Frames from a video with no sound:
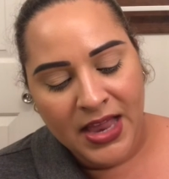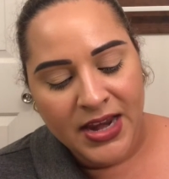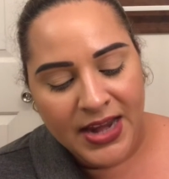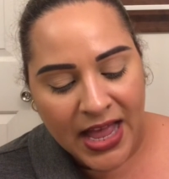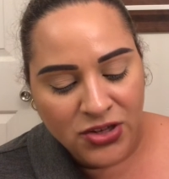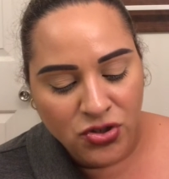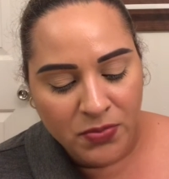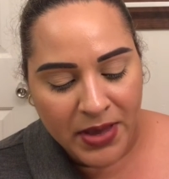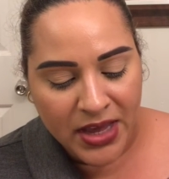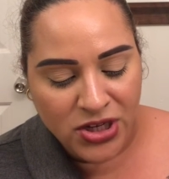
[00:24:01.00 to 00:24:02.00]
Natural
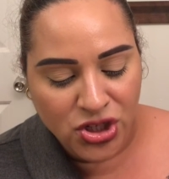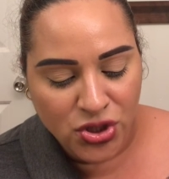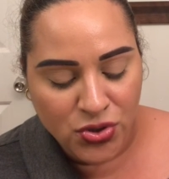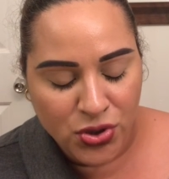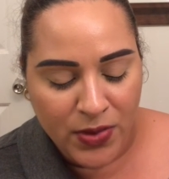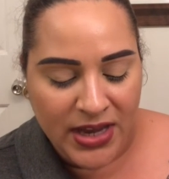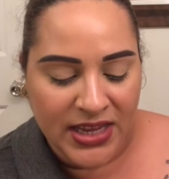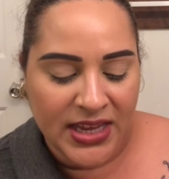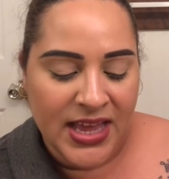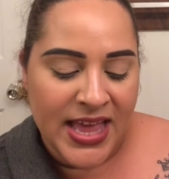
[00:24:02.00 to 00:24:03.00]
Beige
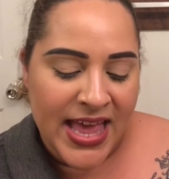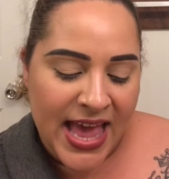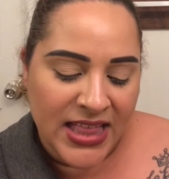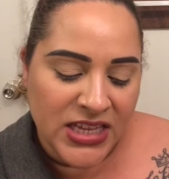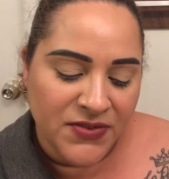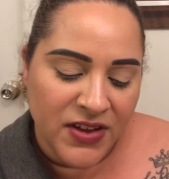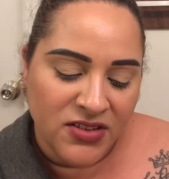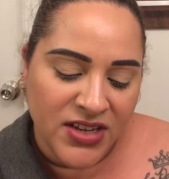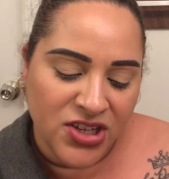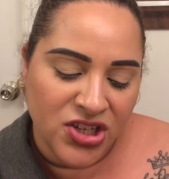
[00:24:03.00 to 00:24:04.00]
220. And this
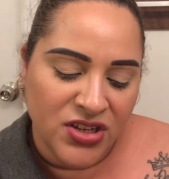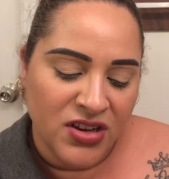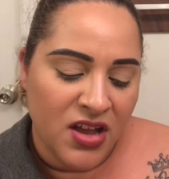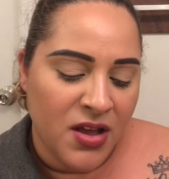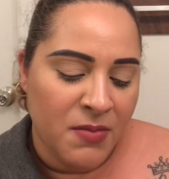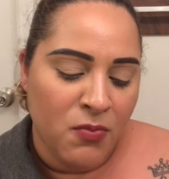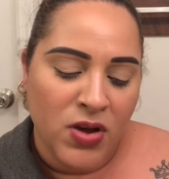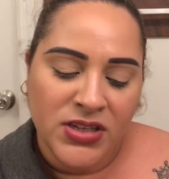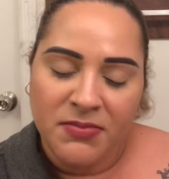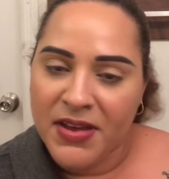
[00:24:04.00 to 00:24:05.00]
foundation
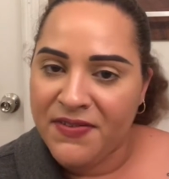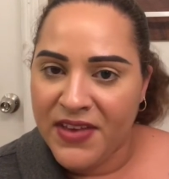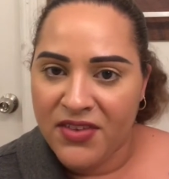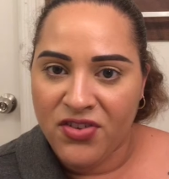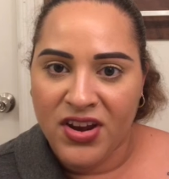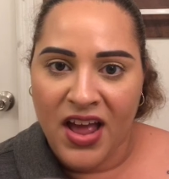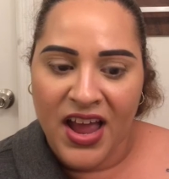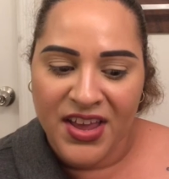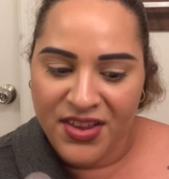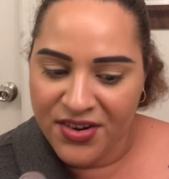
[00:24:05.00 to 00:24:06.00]
wasn't my favorite
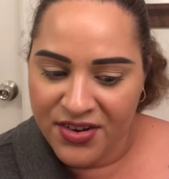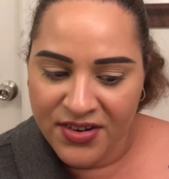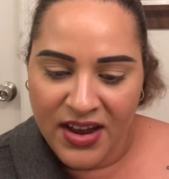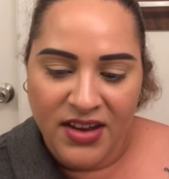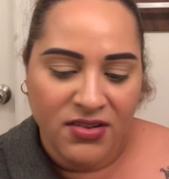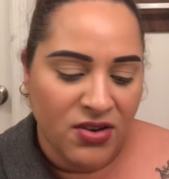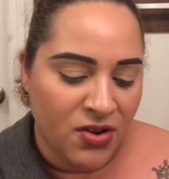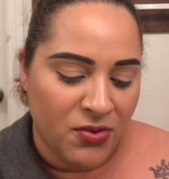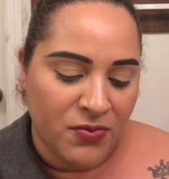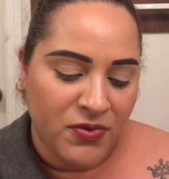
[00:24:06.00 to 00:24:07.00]
either. I don't
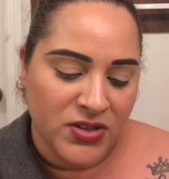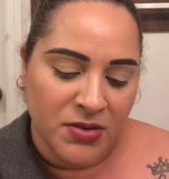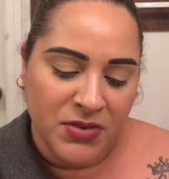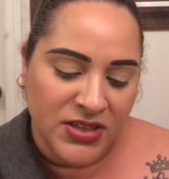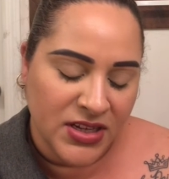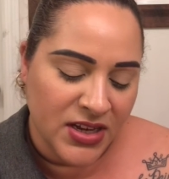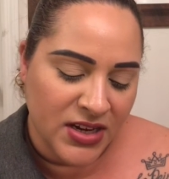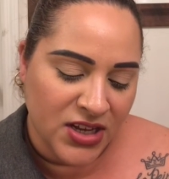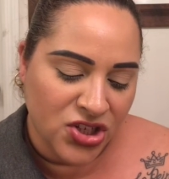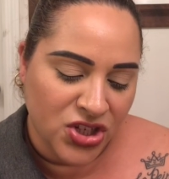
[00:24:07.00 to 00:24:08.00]
know, for some reason
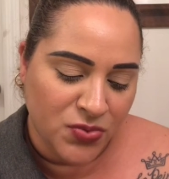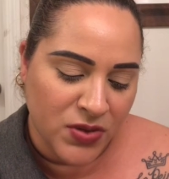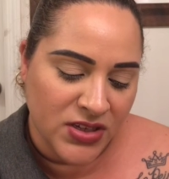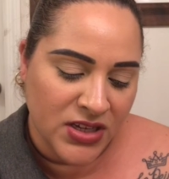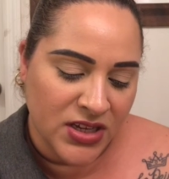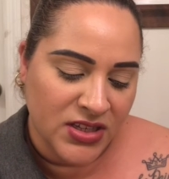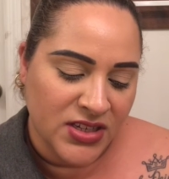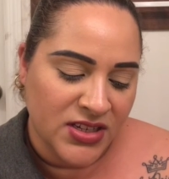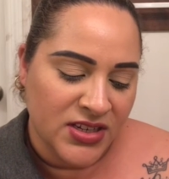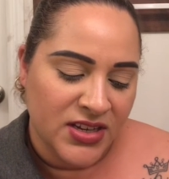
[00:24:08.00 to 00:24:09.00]
it just wasn't
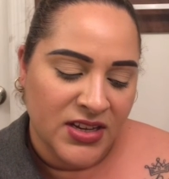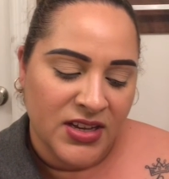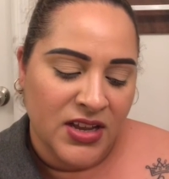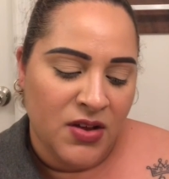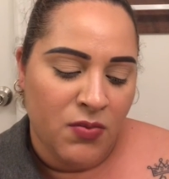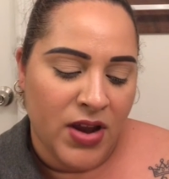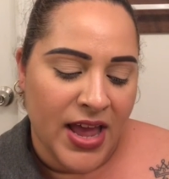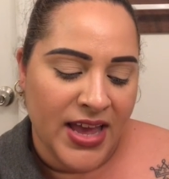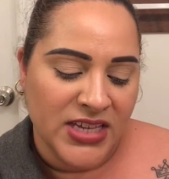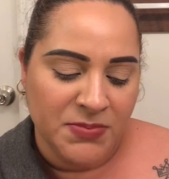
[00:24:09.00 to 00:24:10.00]
what
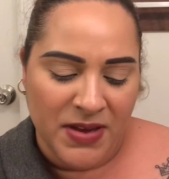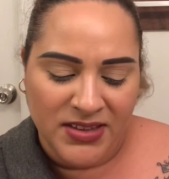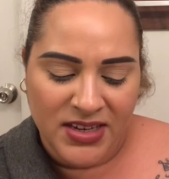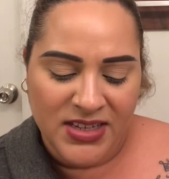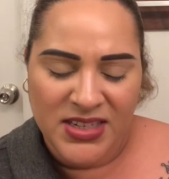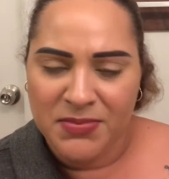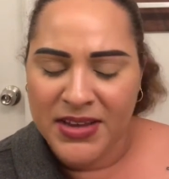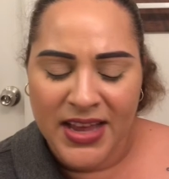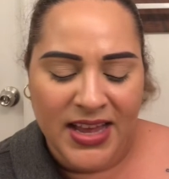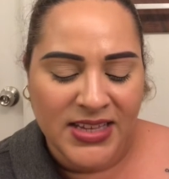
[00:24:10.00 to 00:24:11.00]
I expected it to be,
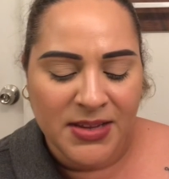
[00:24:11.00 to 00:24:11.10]
I guess.